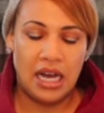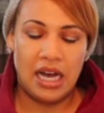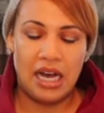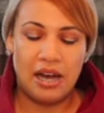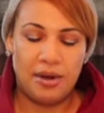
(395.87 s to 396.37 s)

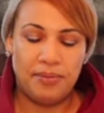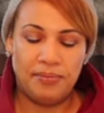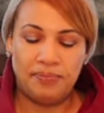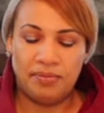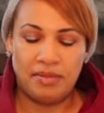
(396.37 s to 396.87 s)

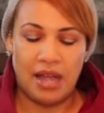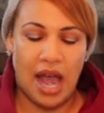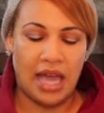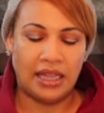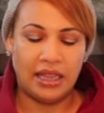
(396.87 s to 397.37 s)

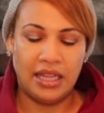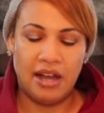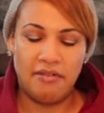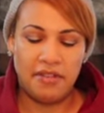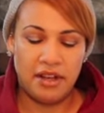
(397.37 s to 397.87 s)
I
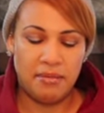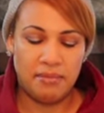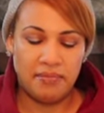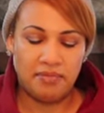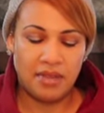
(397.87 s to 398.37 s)
love them.